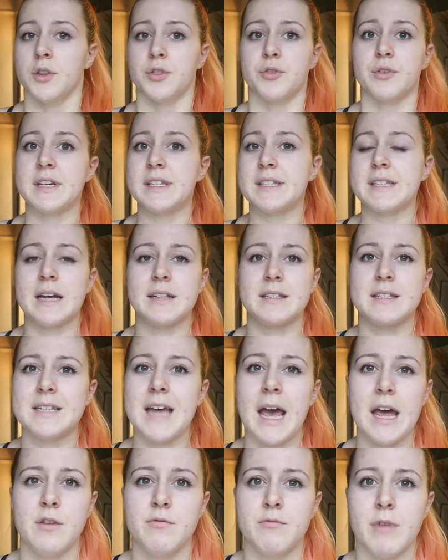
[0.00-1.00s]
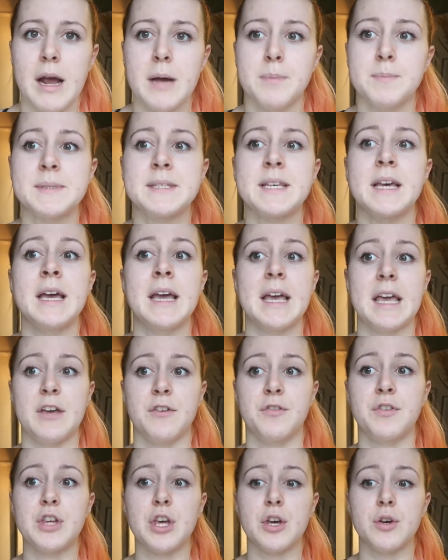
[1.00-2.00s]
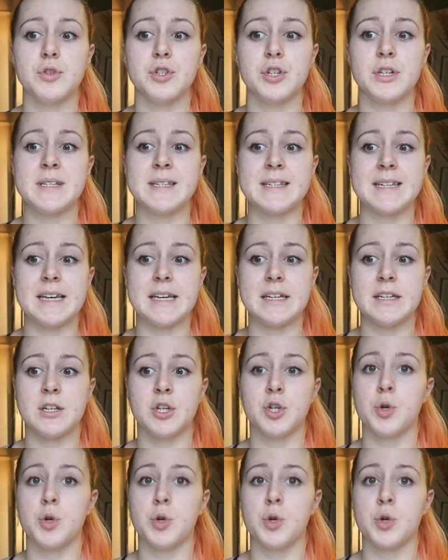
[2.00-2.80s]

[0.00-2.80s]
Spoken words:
3 sets, 10 reps, if you just did